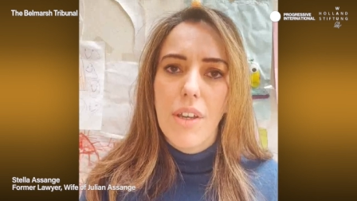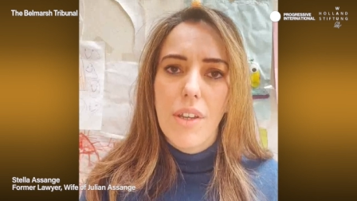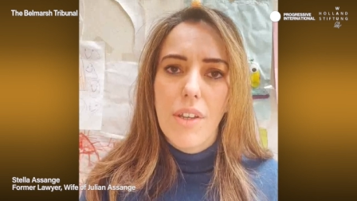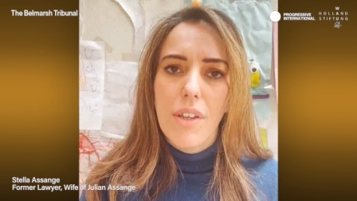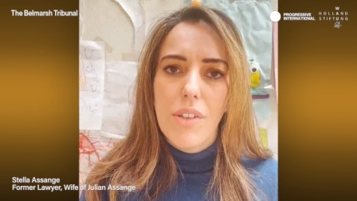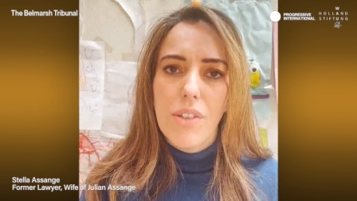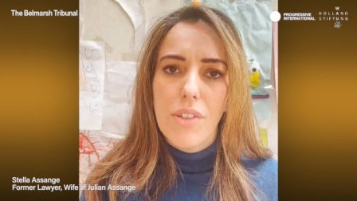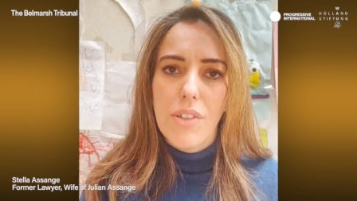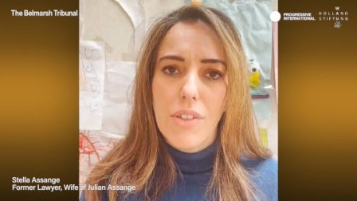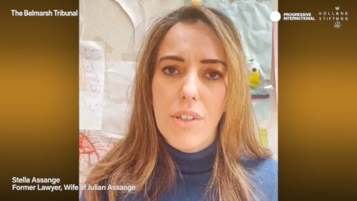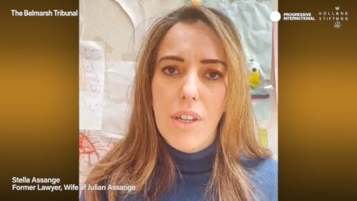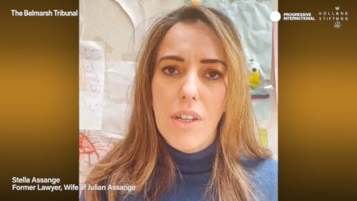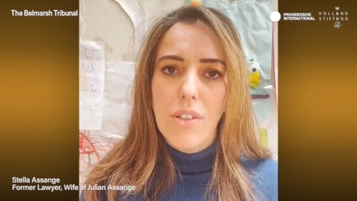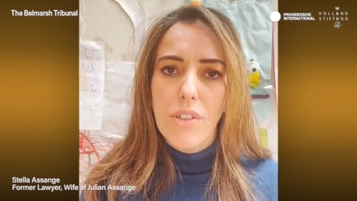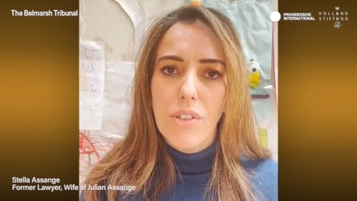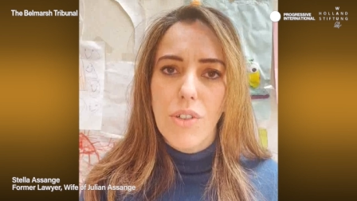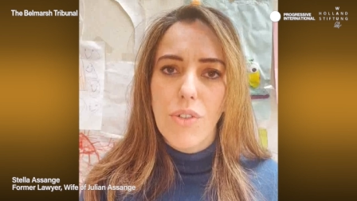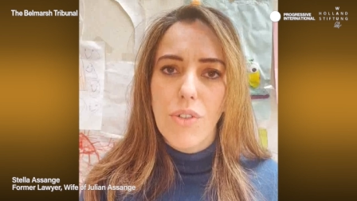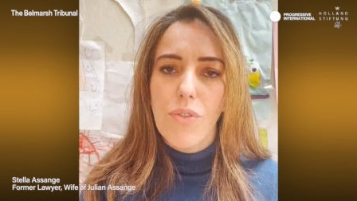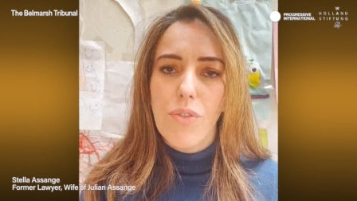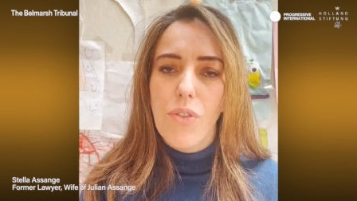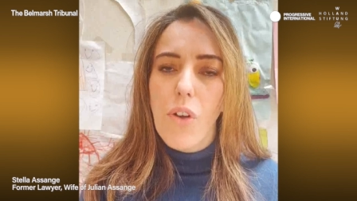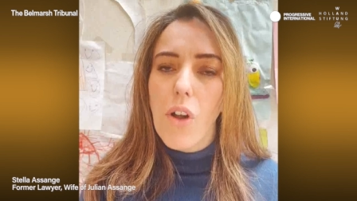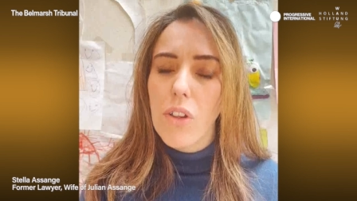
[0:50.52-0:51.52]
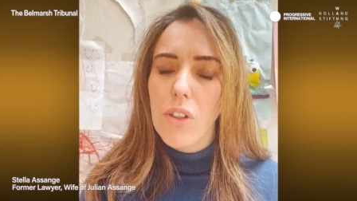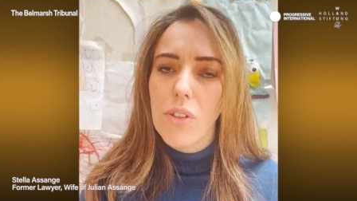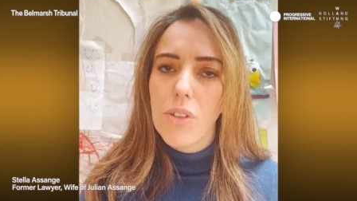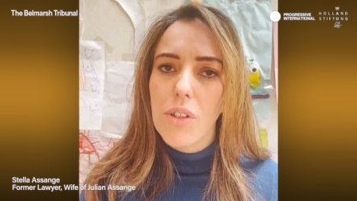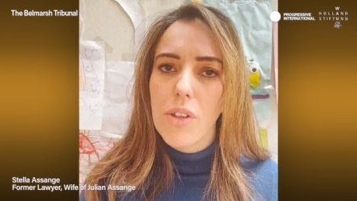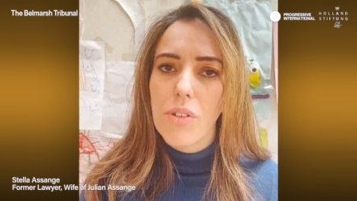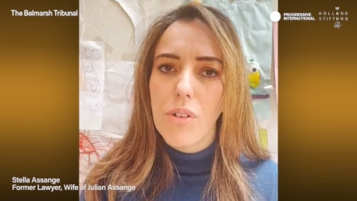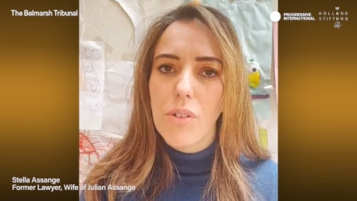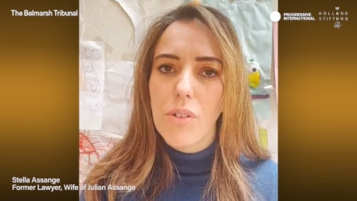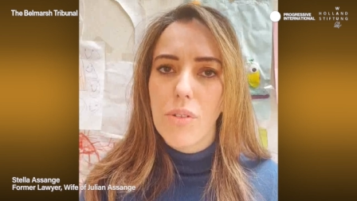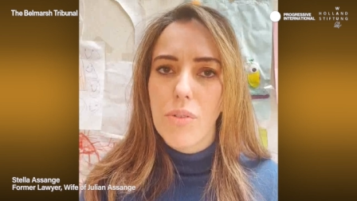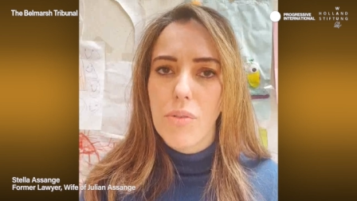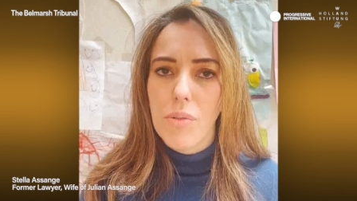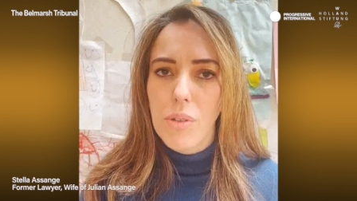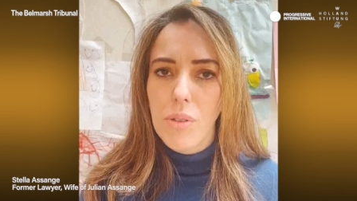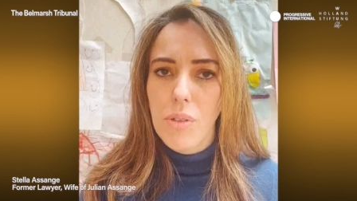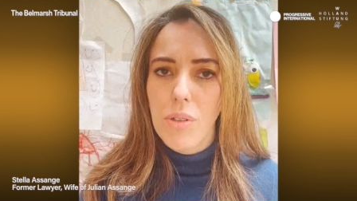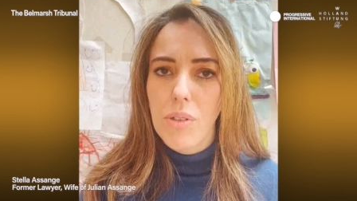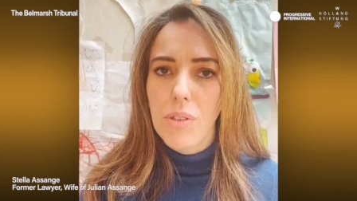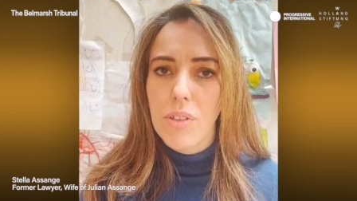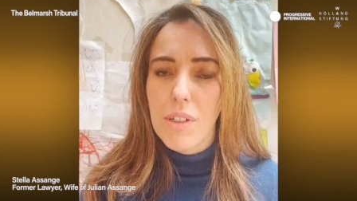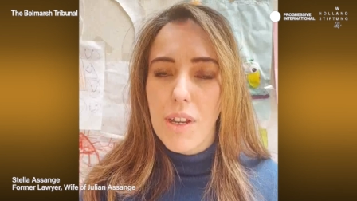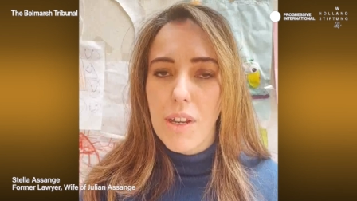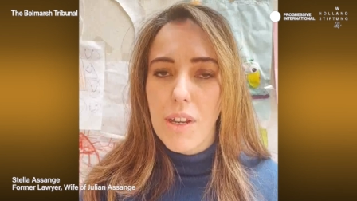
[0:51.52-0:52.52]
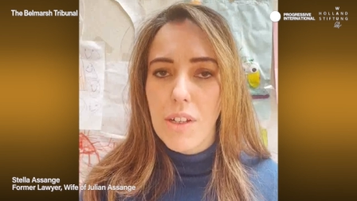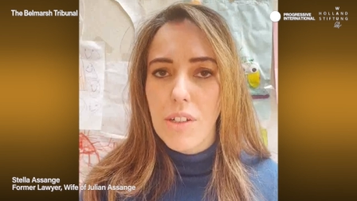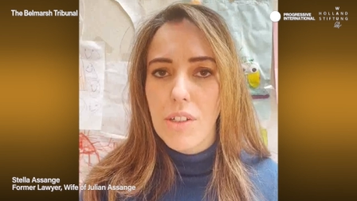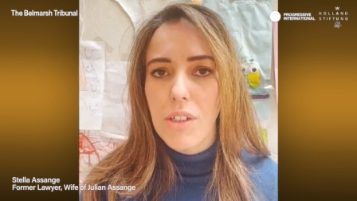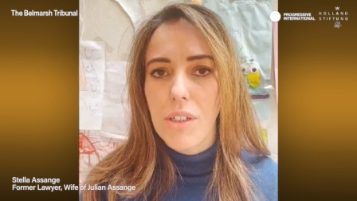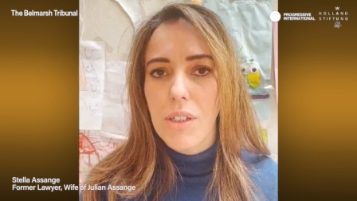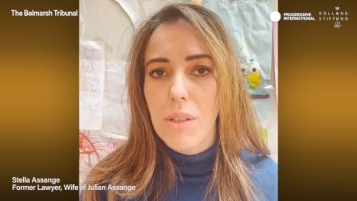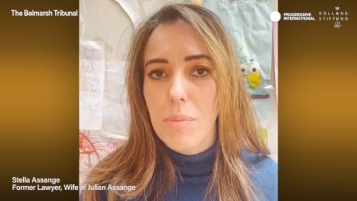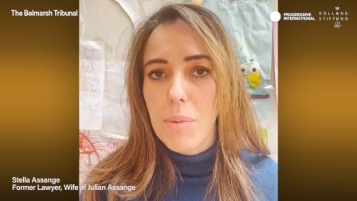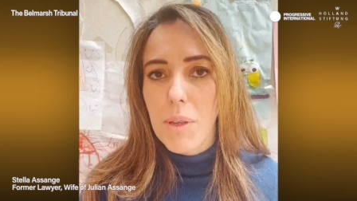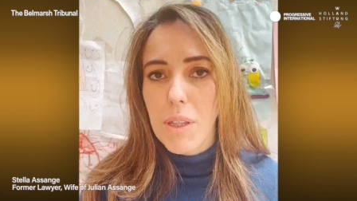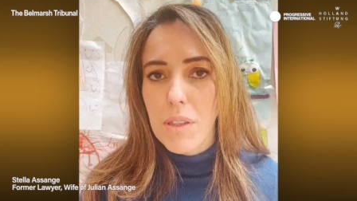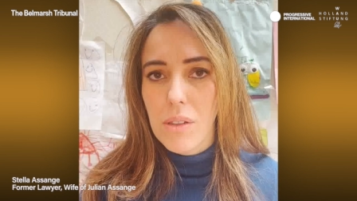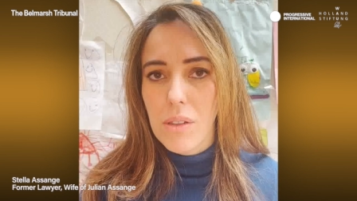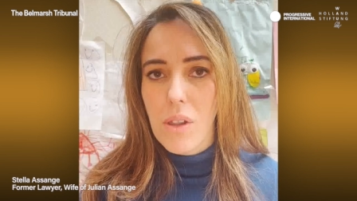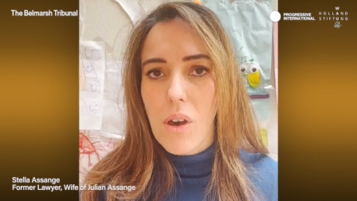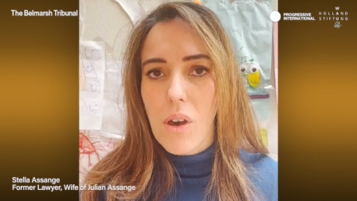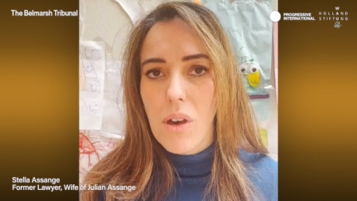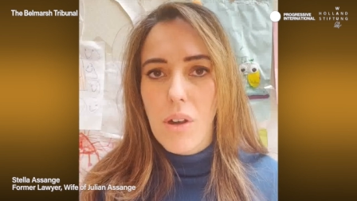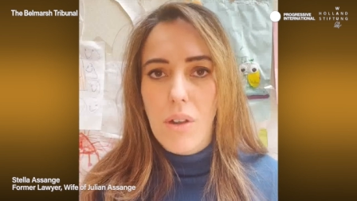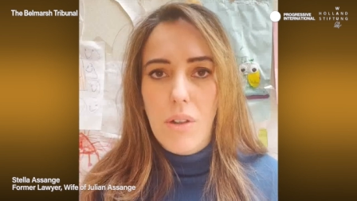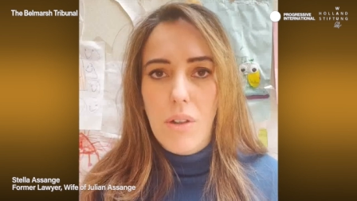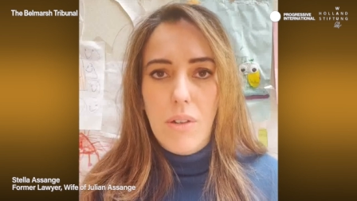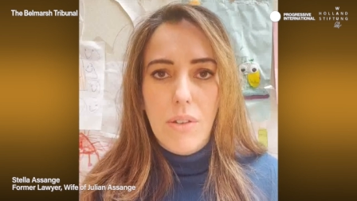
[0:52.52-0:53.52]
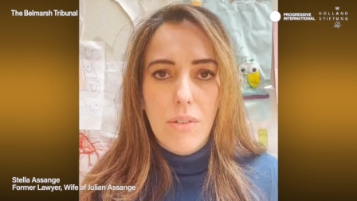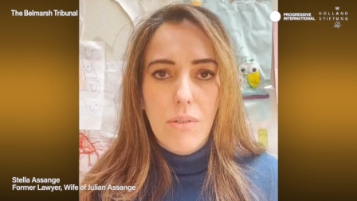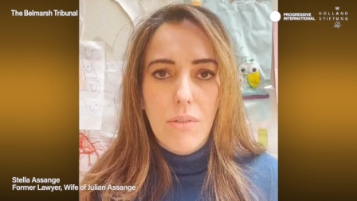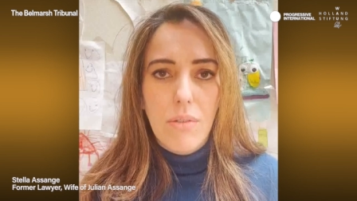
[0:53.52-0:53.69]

states to follow their own rules and actually obey the law.